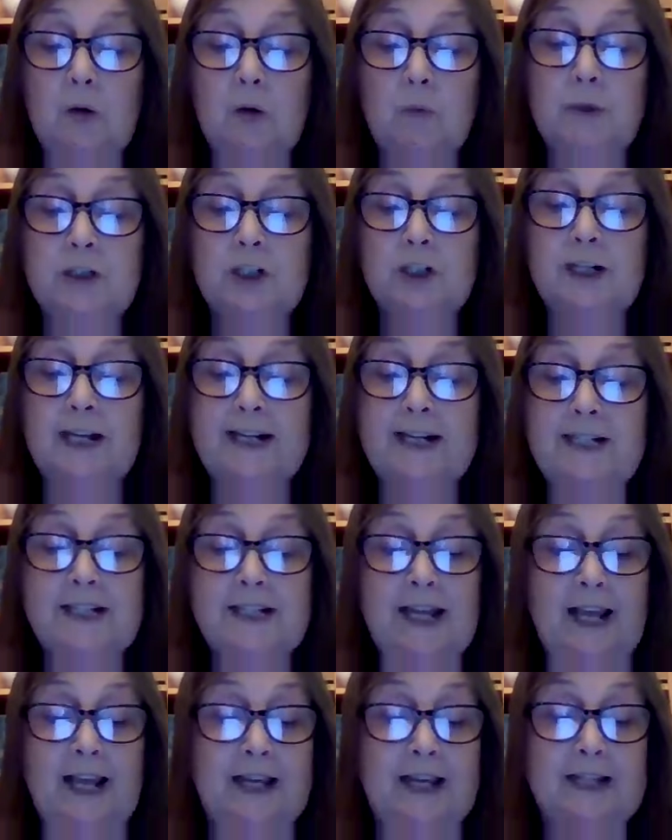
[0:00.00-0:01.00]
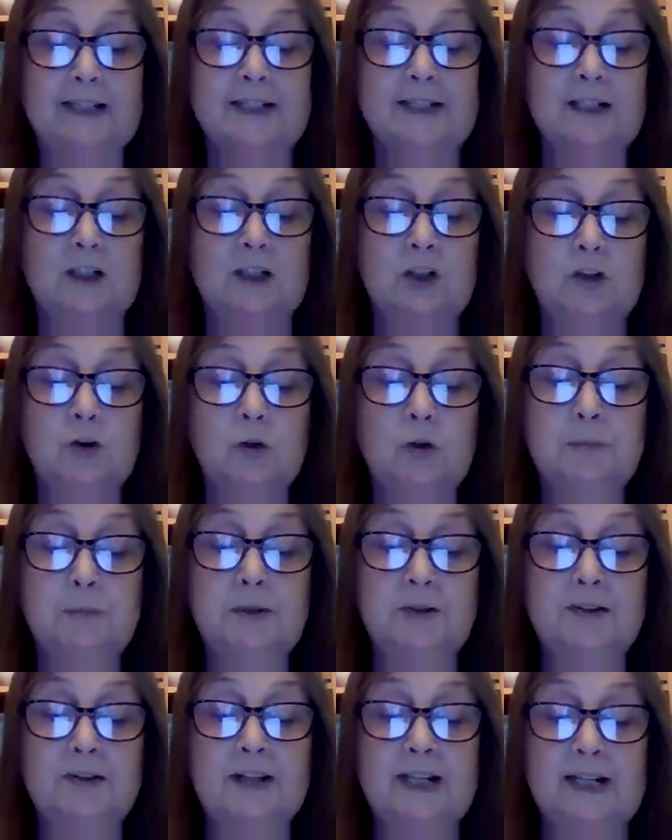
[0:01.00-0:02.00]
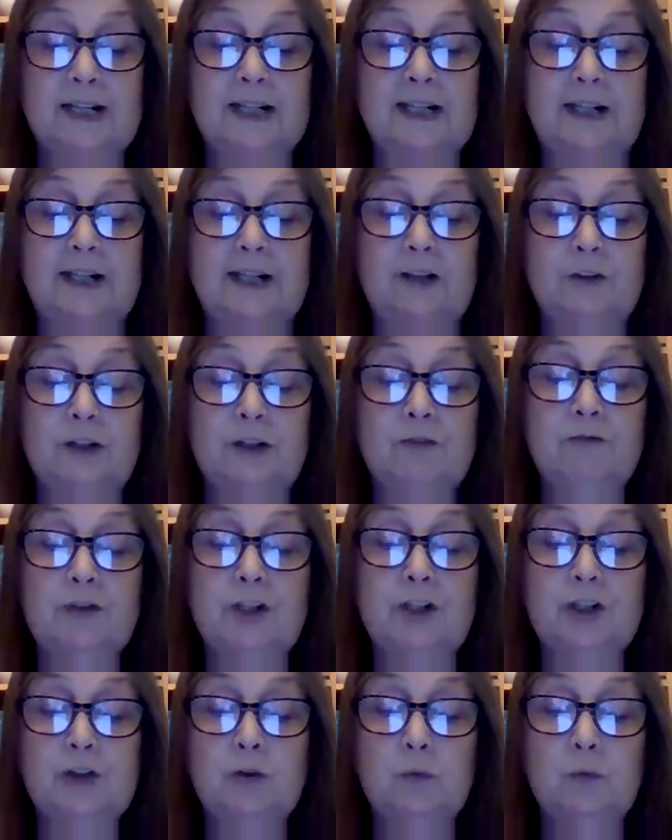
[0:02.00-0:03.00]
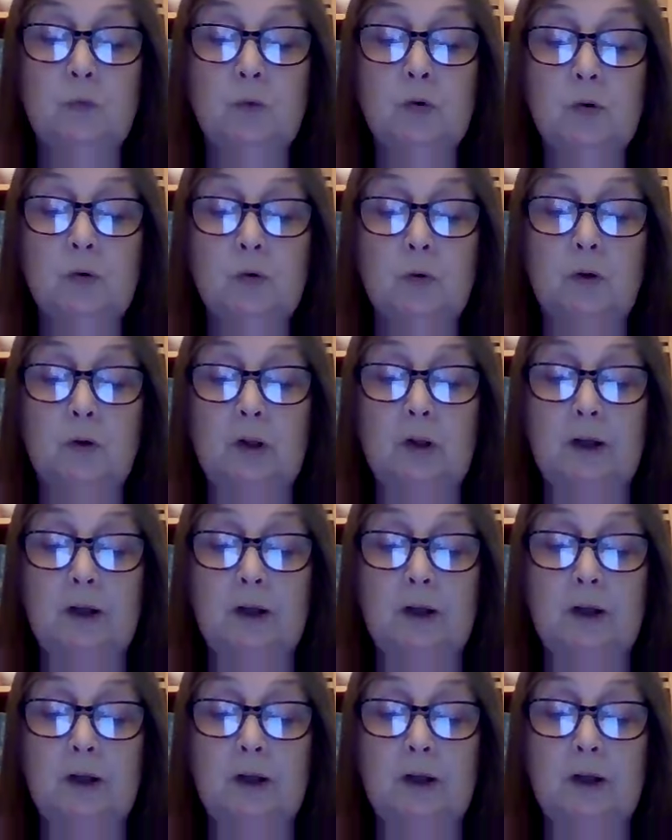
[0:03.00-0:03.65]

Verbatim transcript: which later hands had daubed thickly on the original wall.